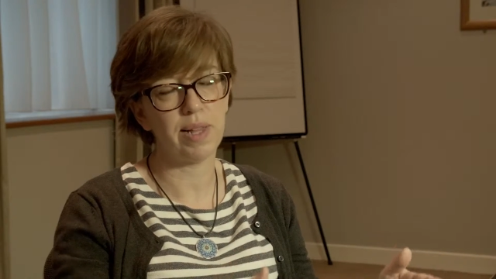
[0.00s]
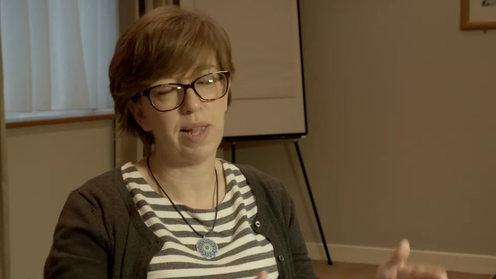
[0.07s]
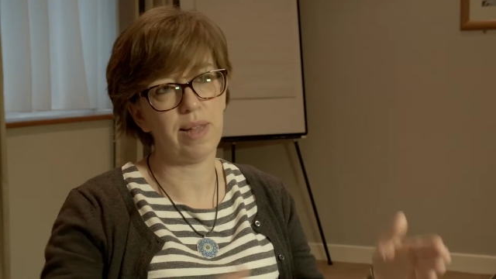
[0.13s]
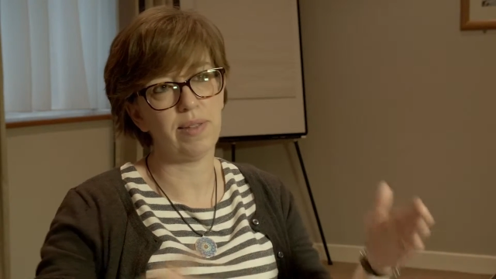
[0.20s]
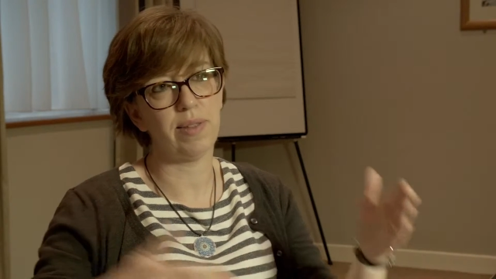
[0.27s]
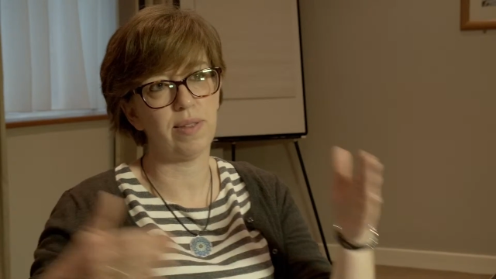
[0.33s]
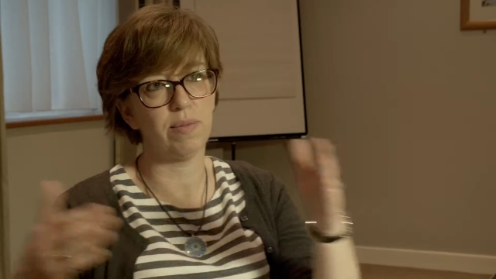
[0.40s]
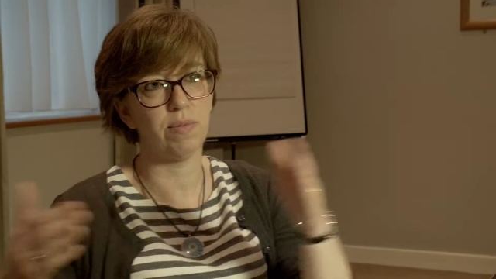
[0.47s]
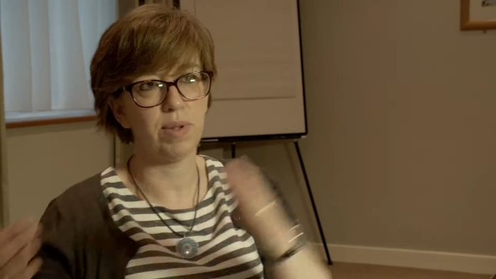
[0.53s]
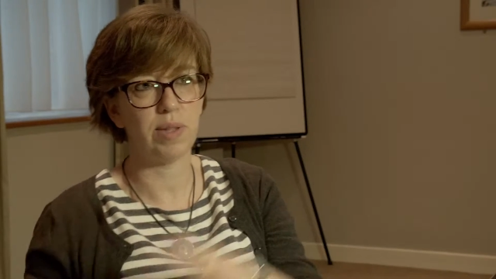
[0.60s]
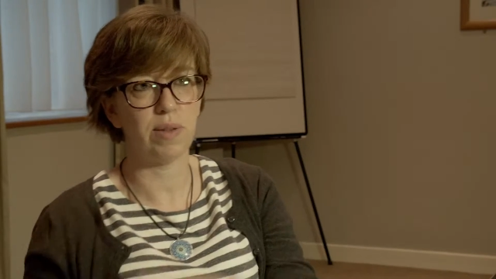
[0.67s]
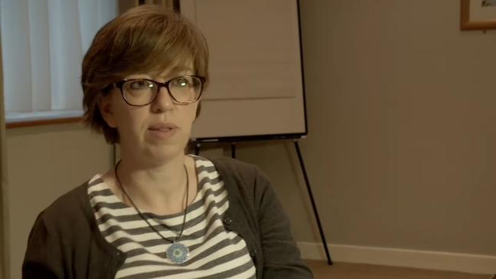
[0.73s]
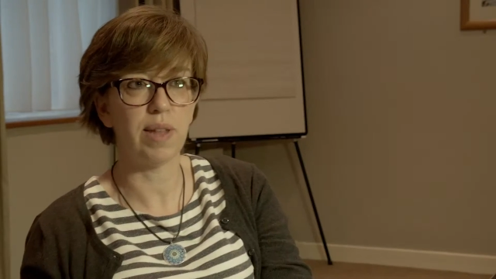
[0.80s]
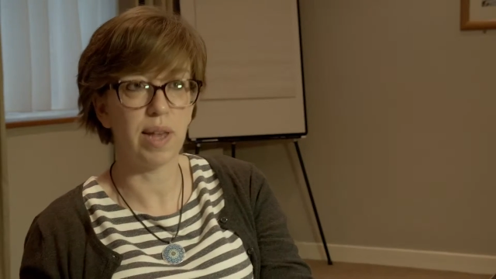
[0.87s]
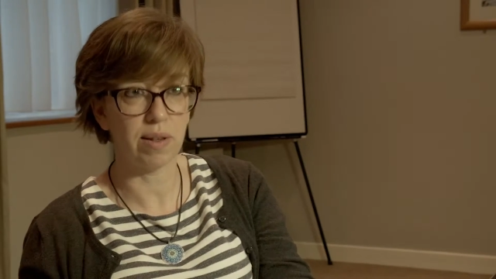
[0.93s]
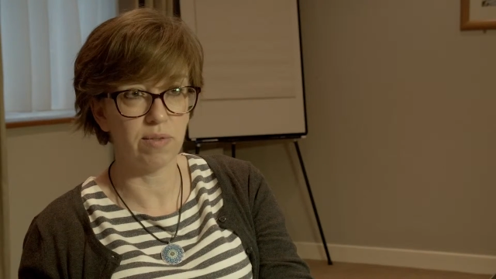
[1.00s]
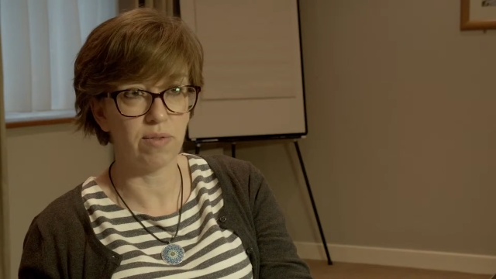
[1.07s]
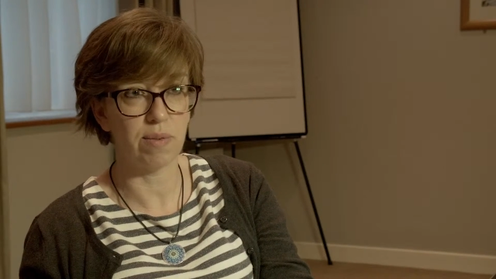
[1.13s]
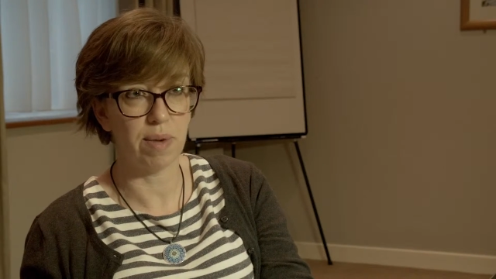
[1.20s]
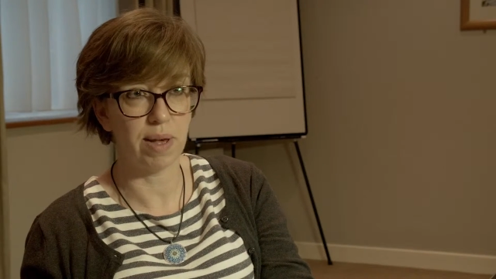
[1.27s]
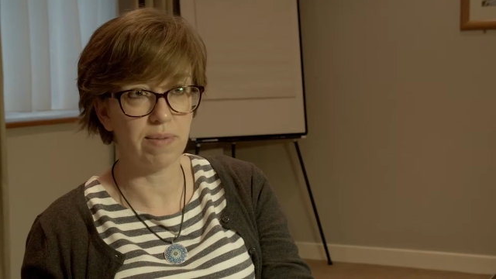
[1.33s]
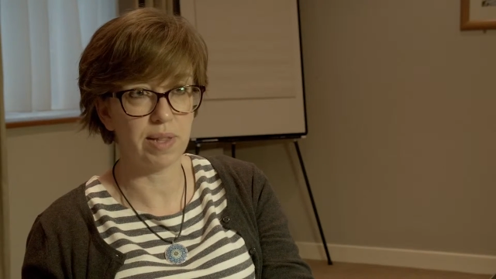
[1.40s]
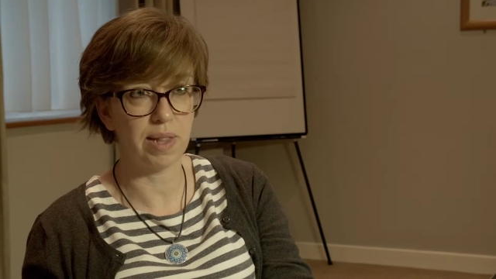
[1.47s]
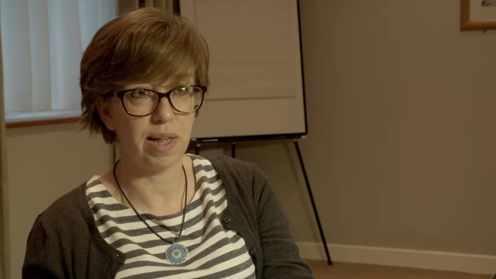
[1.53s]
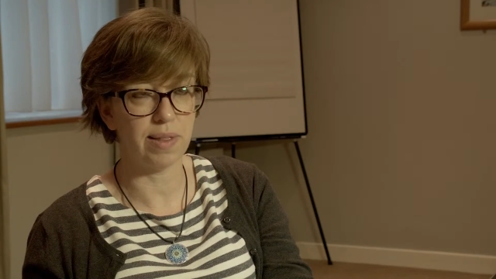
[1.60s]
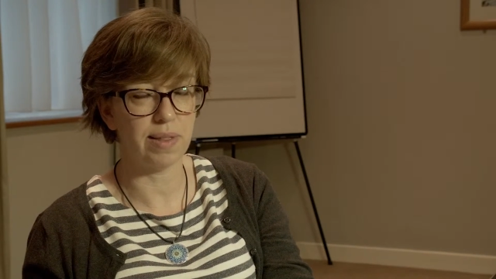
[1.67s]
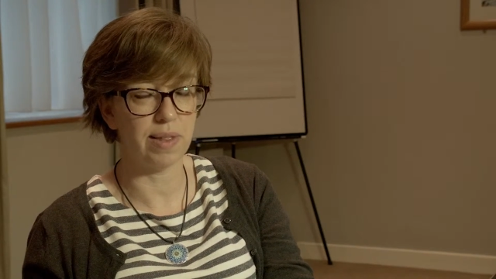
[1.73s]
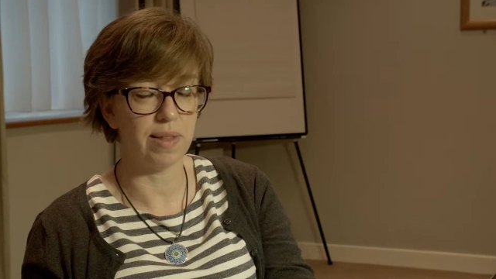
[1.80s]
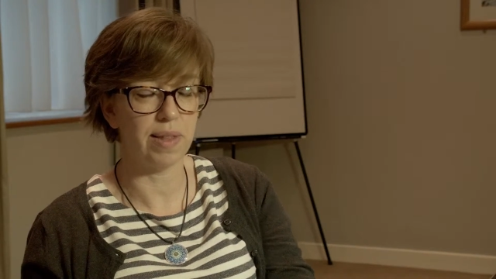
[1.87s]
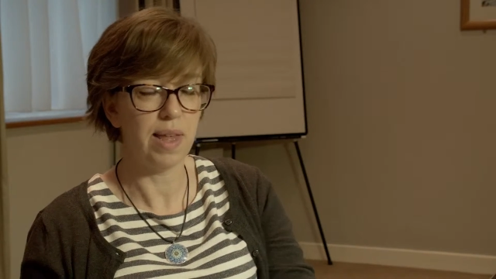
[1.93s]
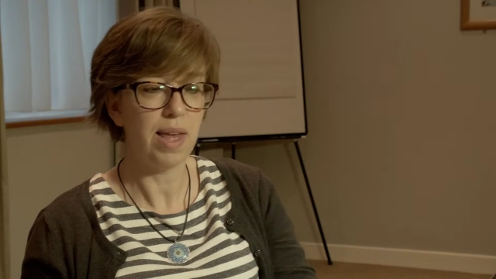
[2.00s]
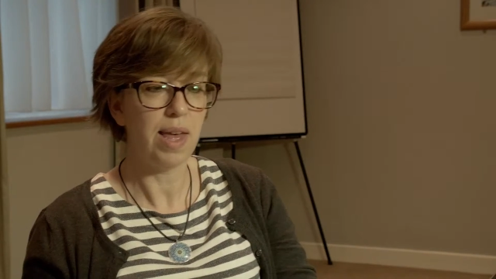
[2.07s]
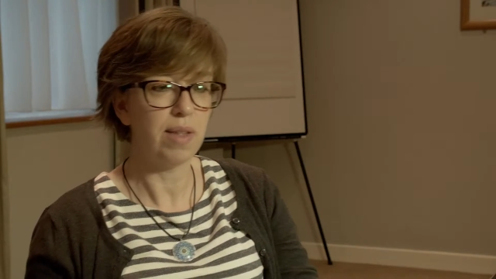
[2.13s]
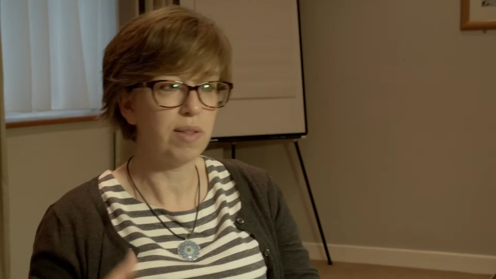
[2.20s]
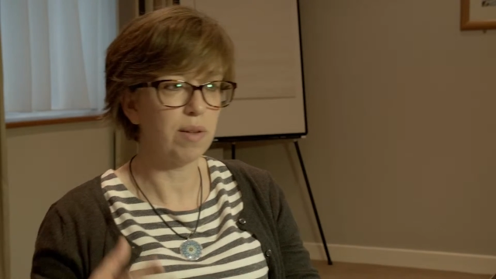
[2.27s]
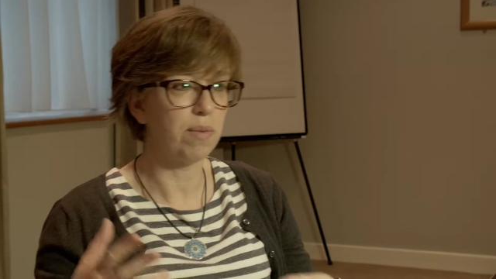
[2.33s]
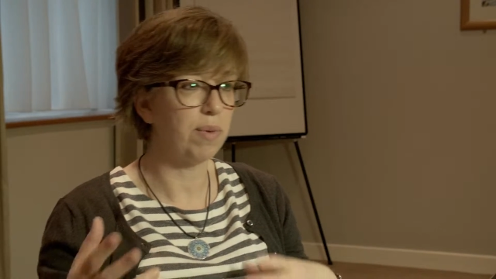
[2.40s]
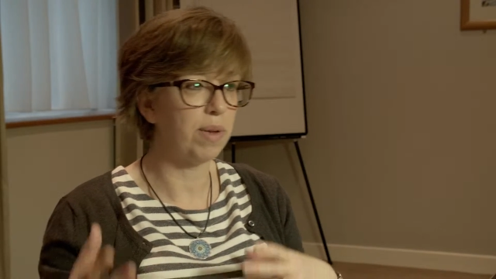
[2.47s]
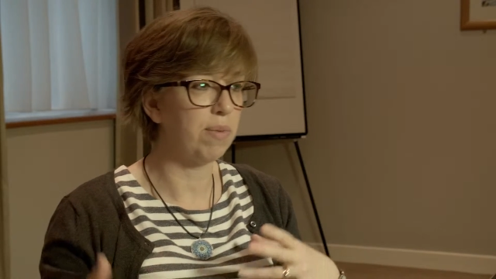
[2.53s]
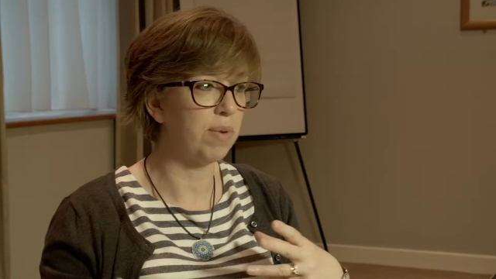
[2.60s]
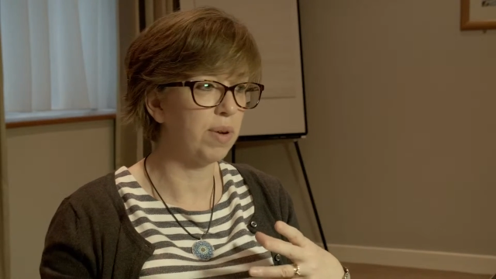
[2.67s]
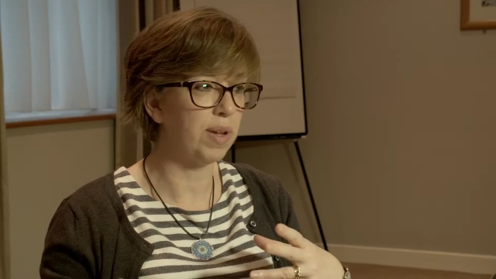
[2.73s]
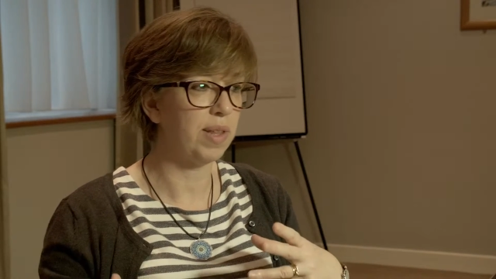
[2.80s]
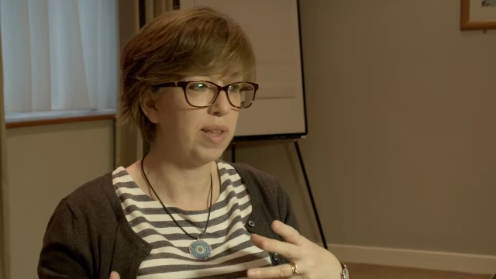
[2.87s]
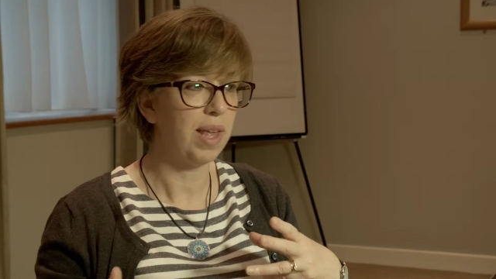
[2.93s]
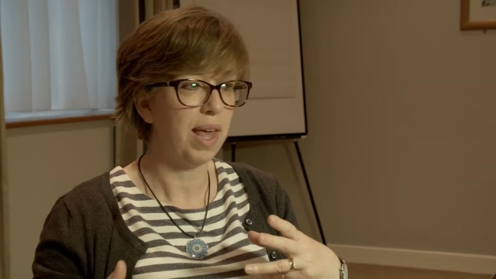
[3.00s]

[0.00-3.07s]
classes and we do secondary maths classes. So we would